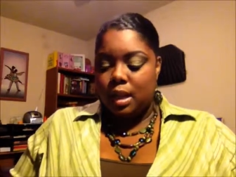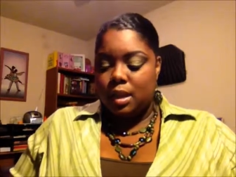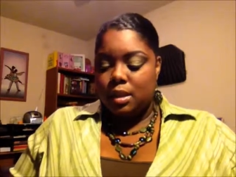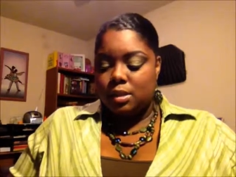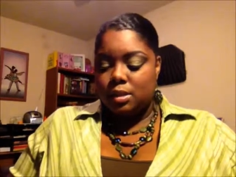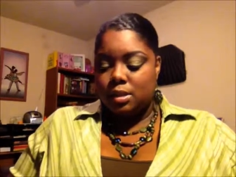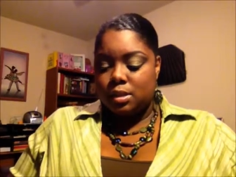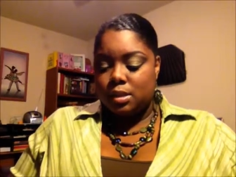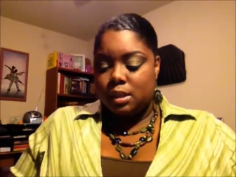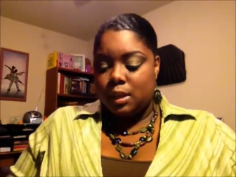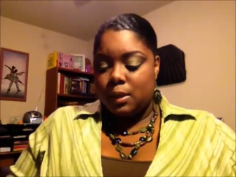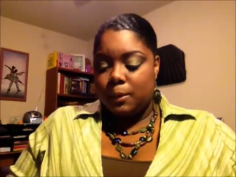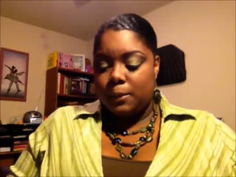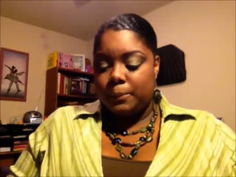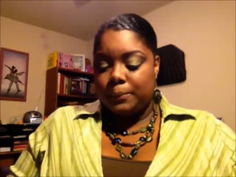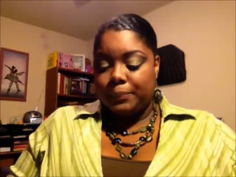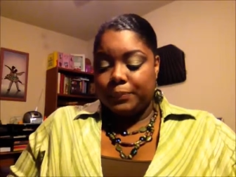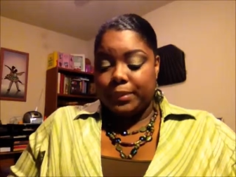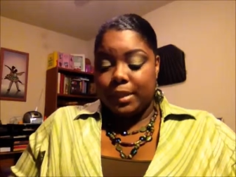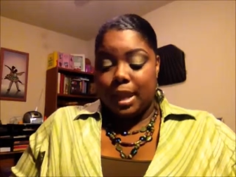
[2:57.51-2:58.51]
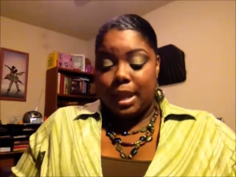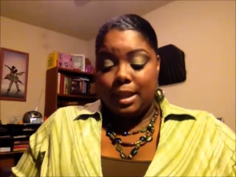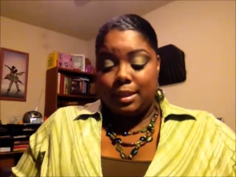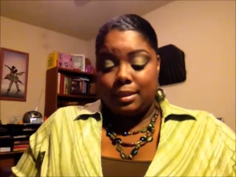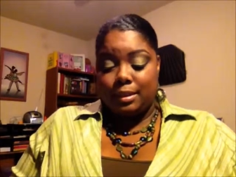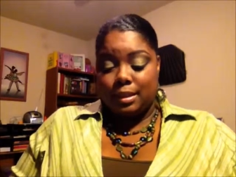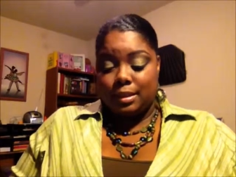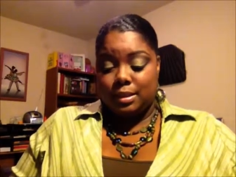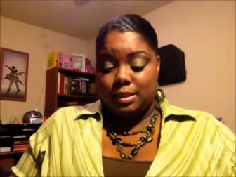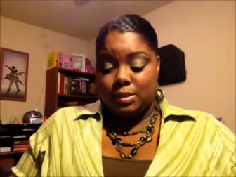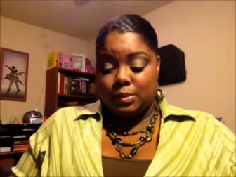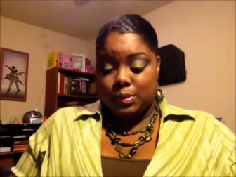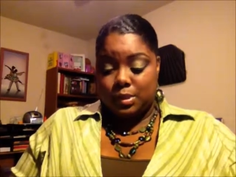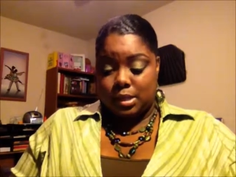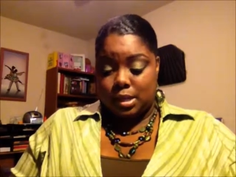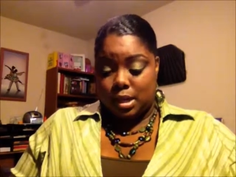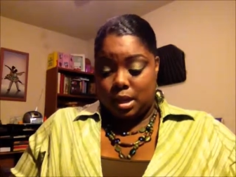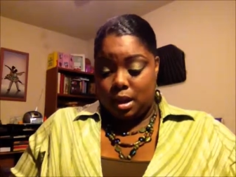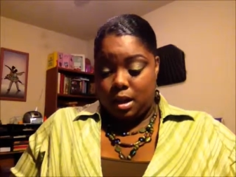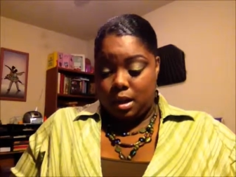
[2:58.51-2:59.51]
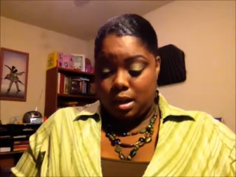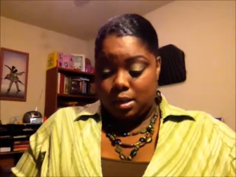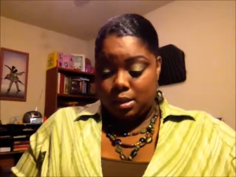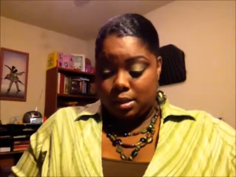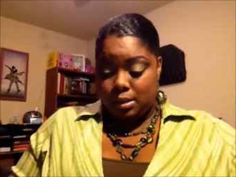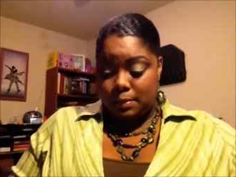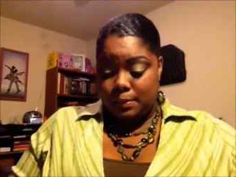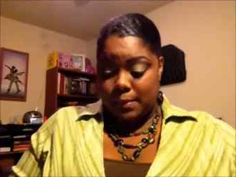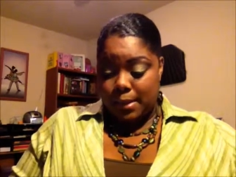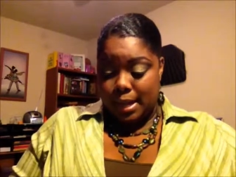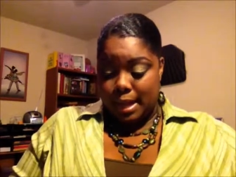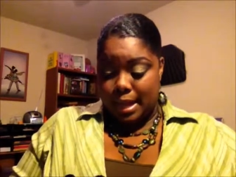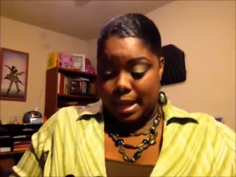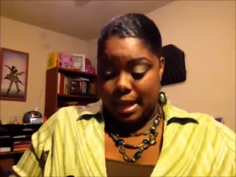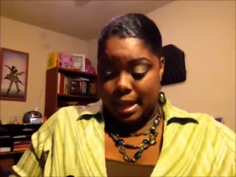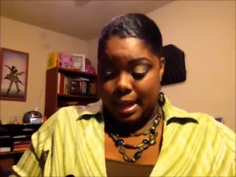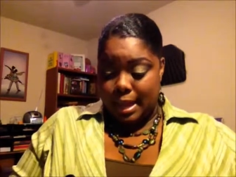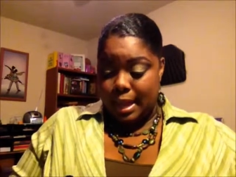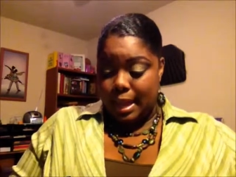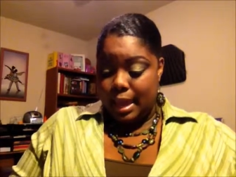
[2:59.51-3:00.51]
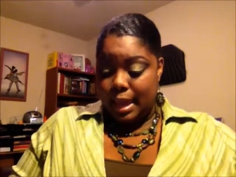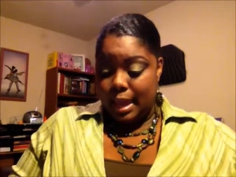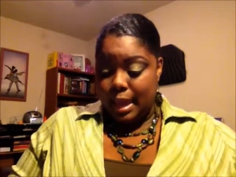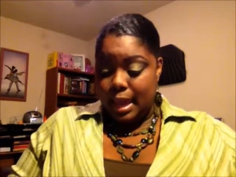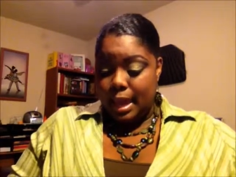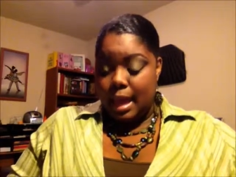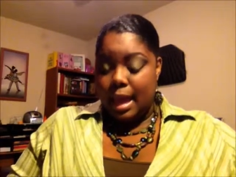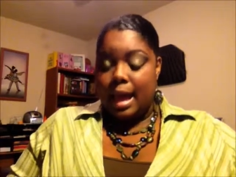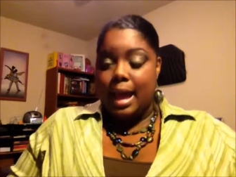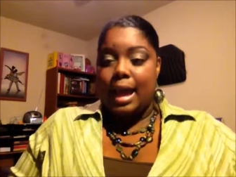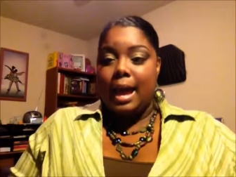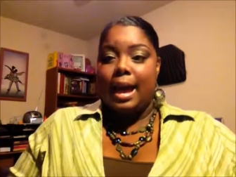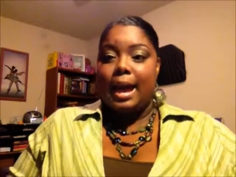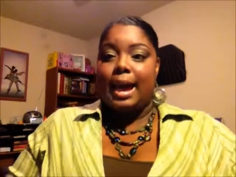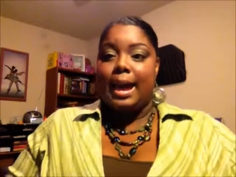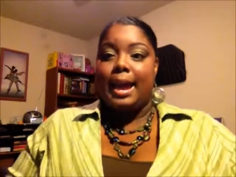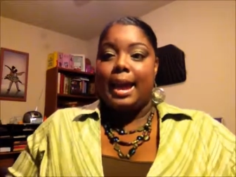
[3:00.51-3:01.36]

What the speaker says: So I thought this was an awesome buy. I